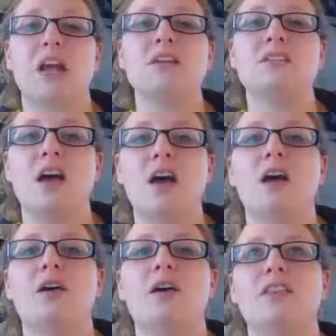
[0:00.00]

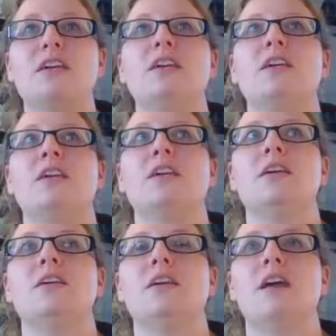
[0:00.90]
of the
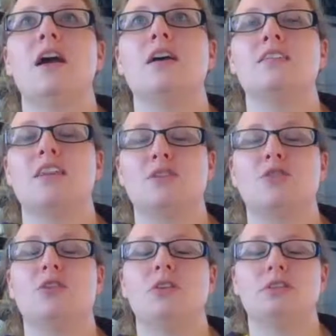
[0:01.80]

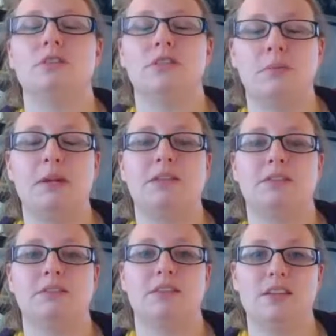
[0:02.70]
central limit
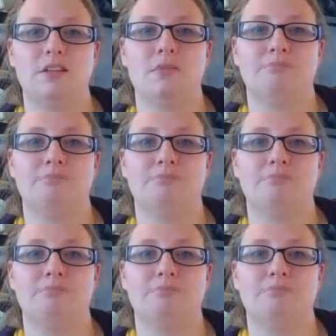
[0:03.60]
theorem.